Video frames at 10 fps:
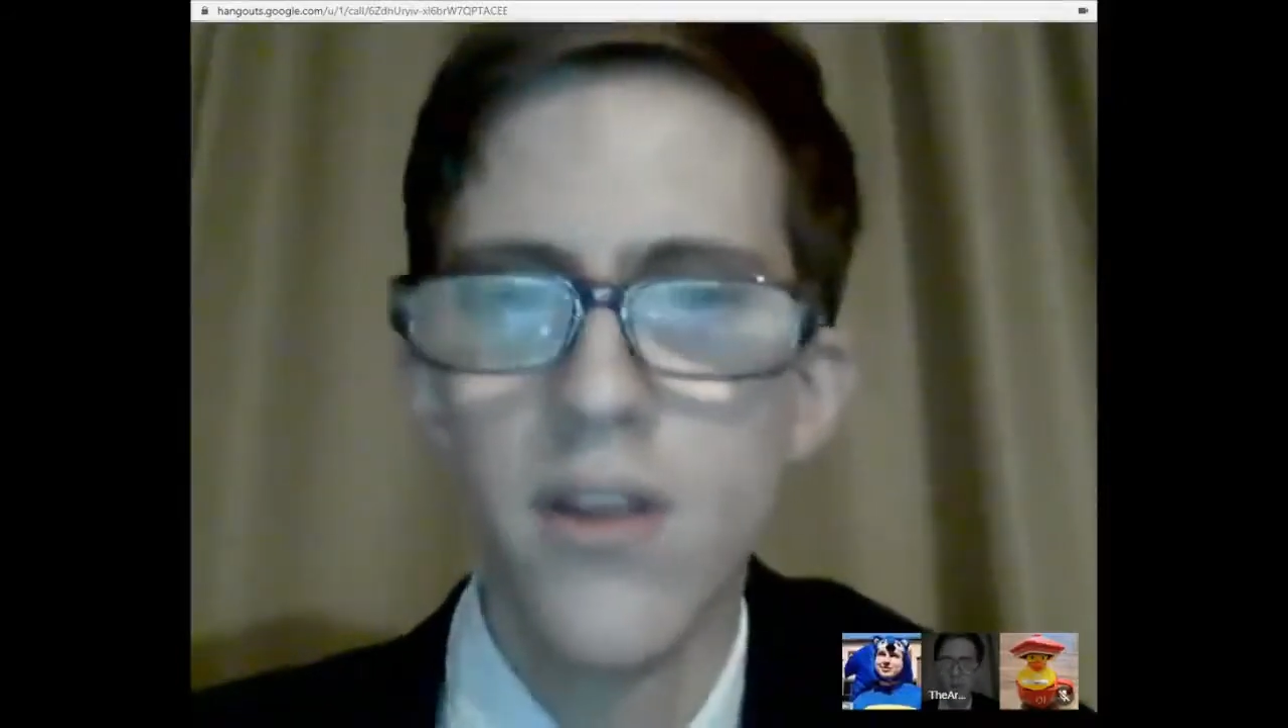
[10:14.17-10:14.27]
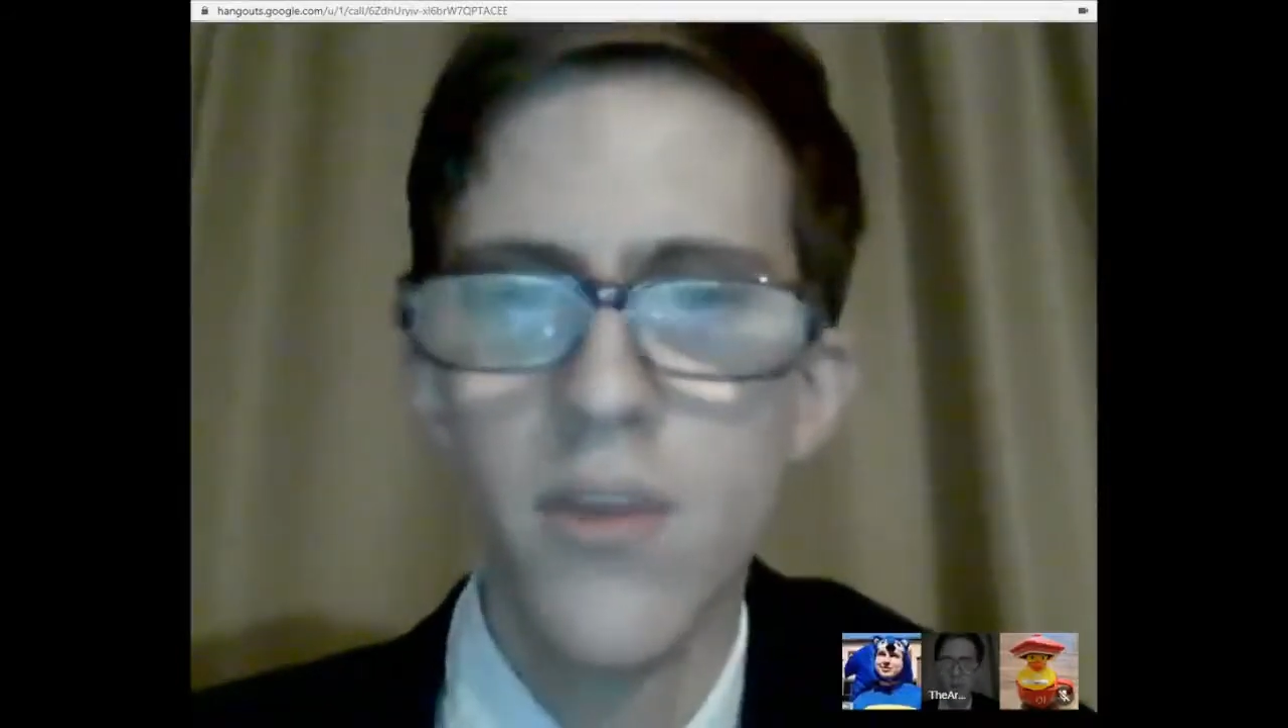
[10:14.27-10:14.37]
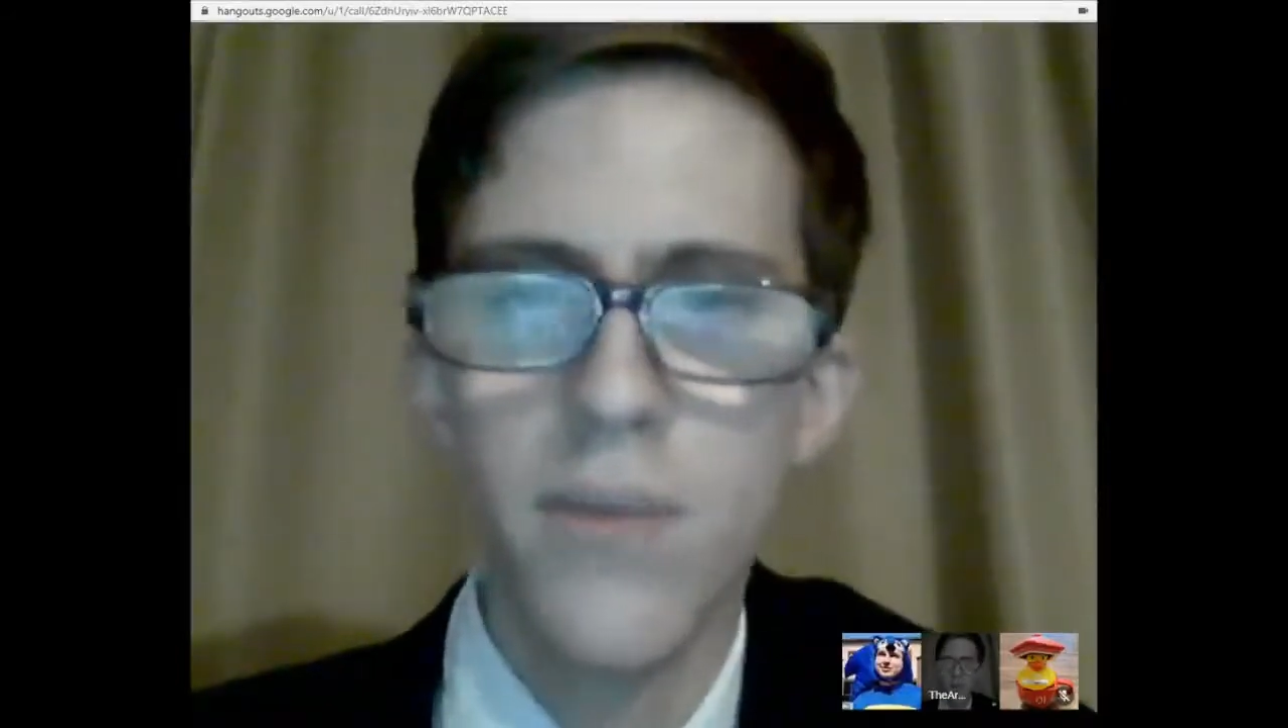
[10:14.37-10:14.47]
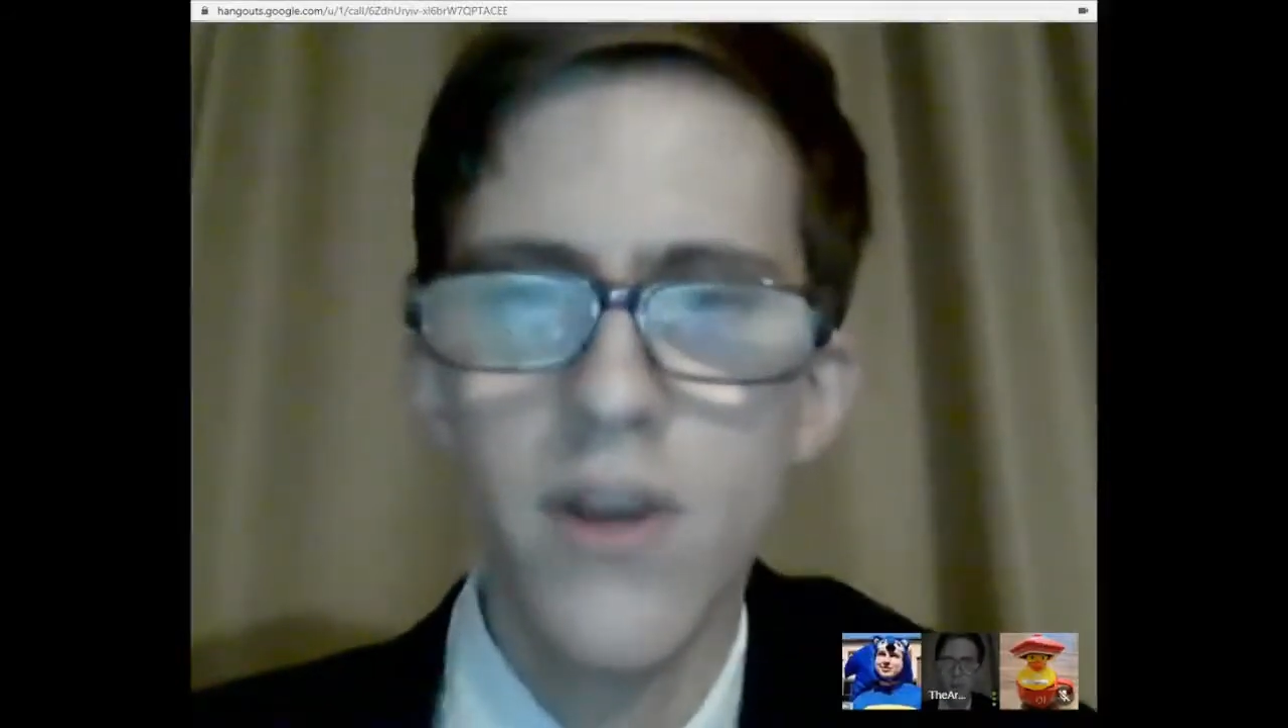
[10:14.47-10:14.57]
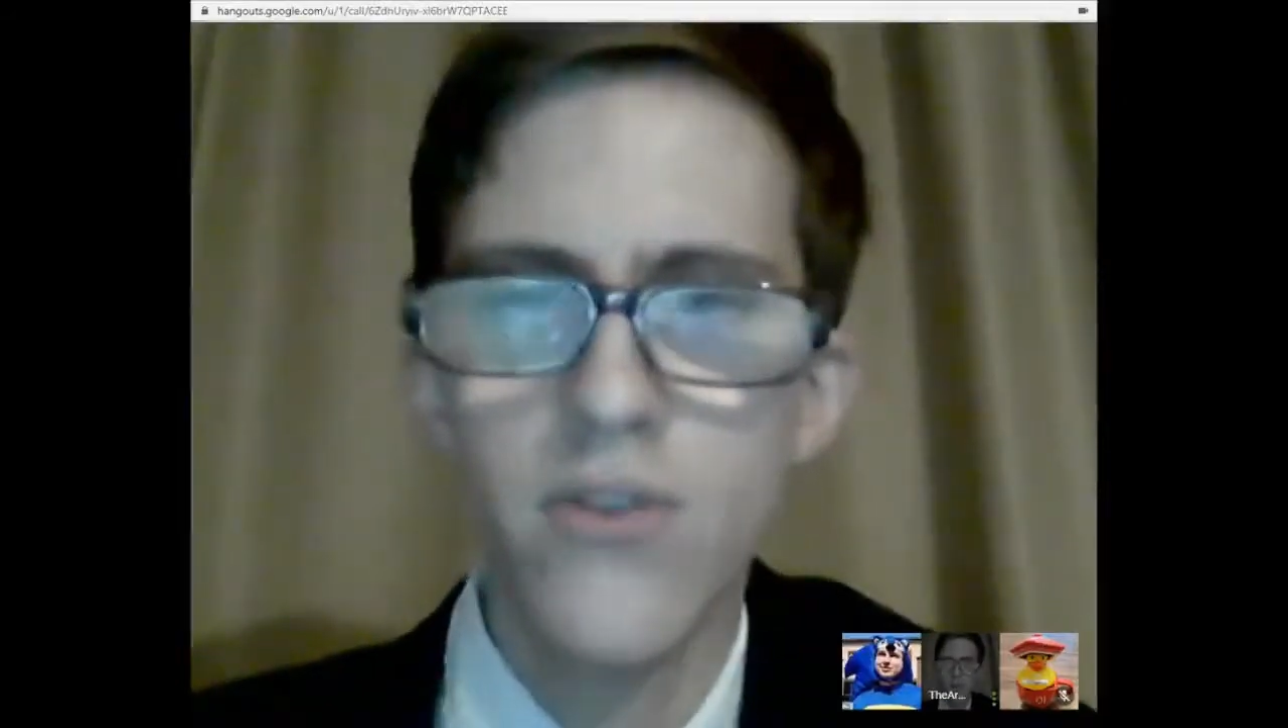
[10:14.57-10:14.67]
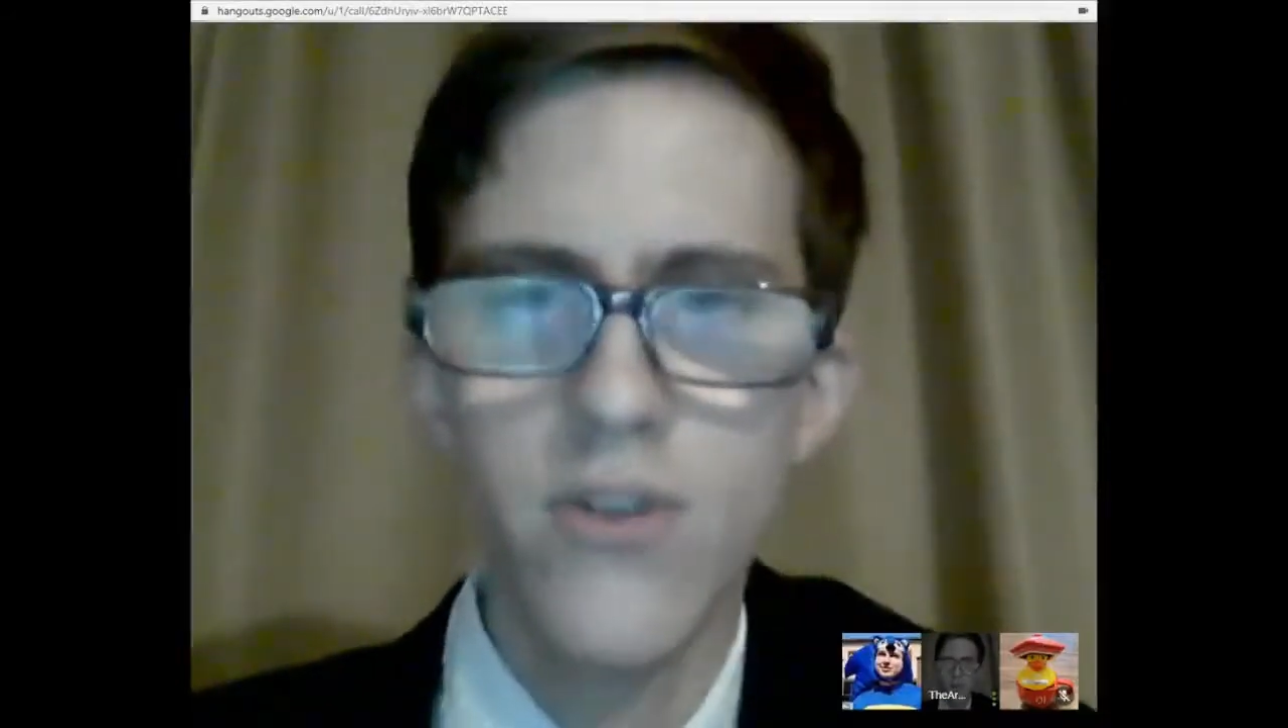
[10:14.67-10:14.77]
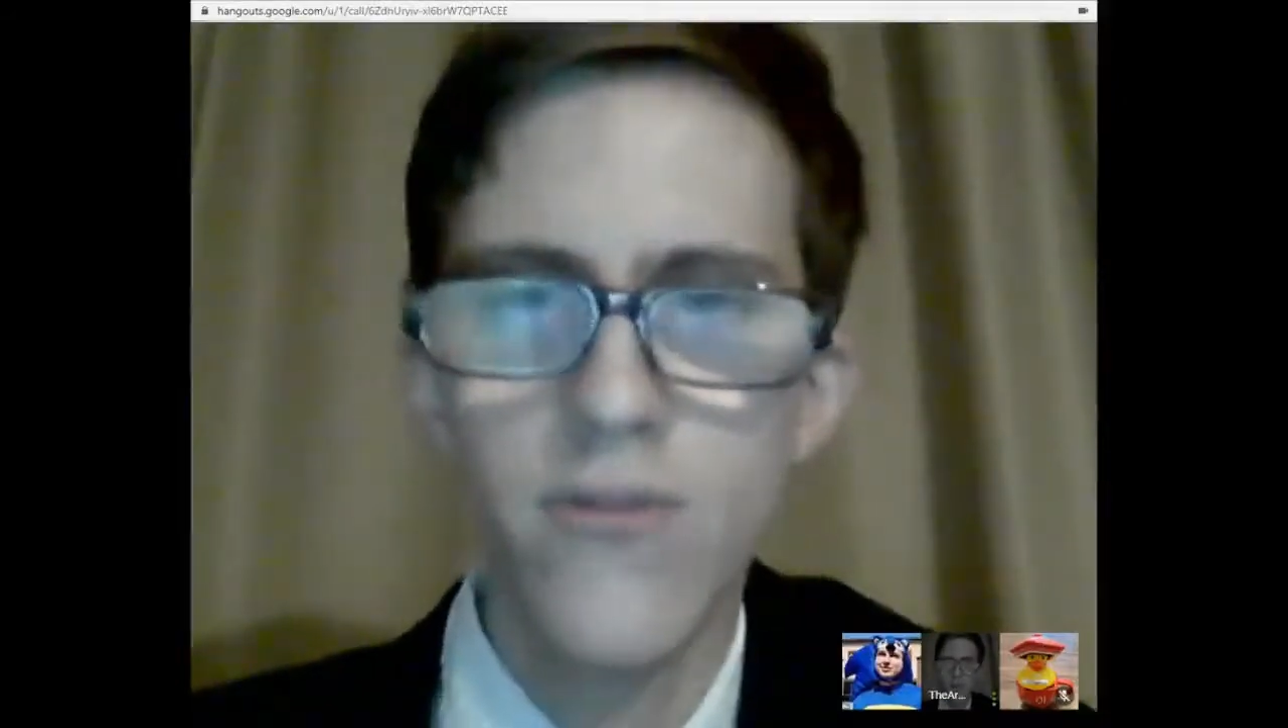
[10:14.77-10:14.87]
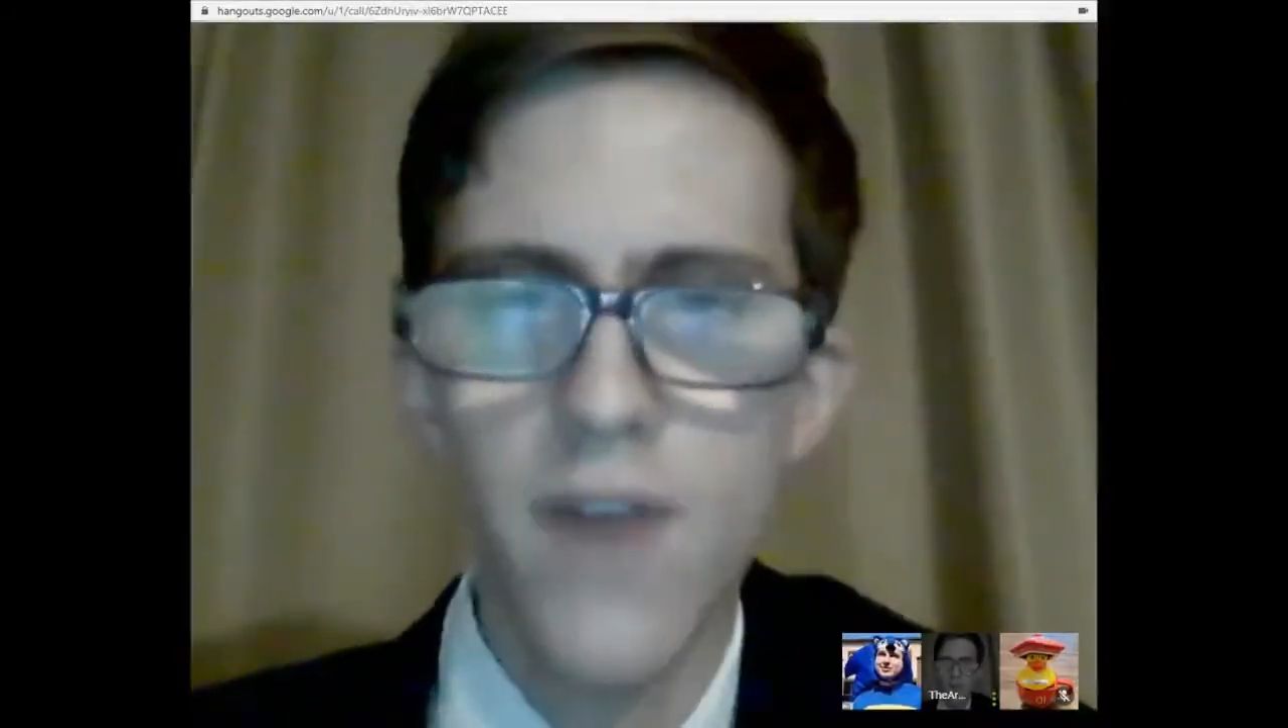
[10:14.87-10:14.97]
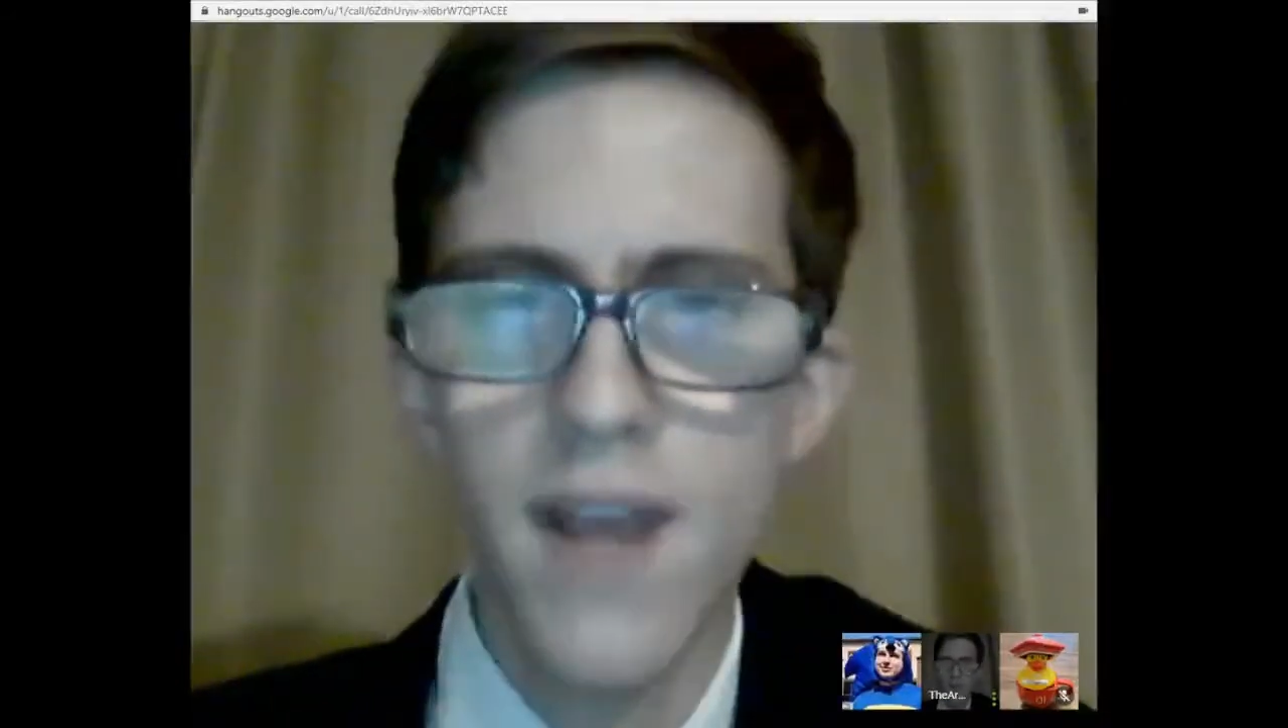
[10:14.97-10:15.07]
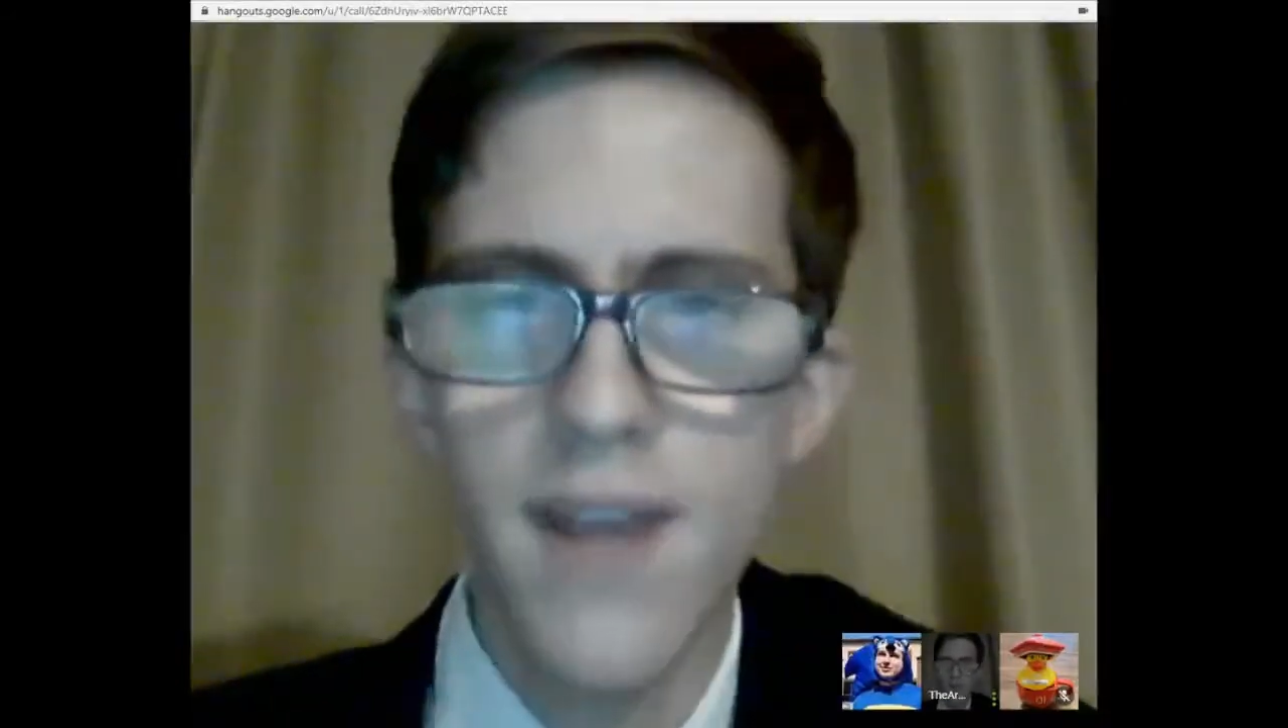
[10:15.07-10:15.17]
The players could
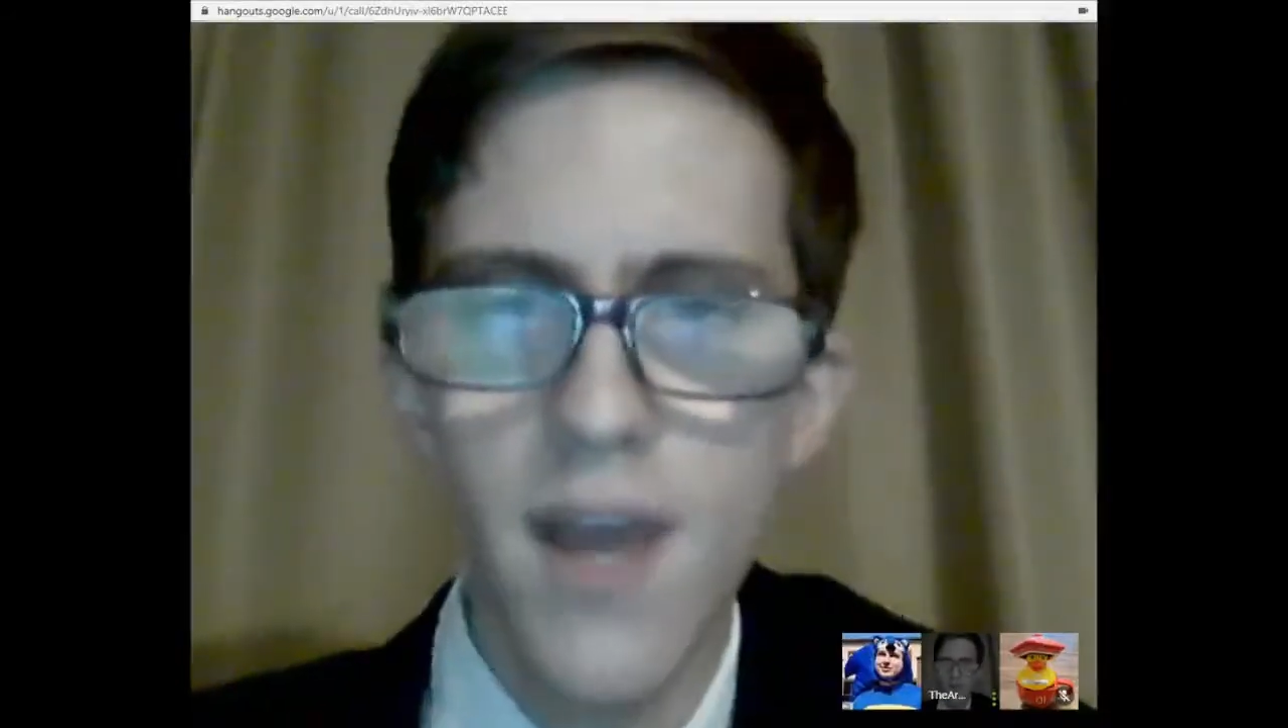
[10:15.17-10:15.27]
find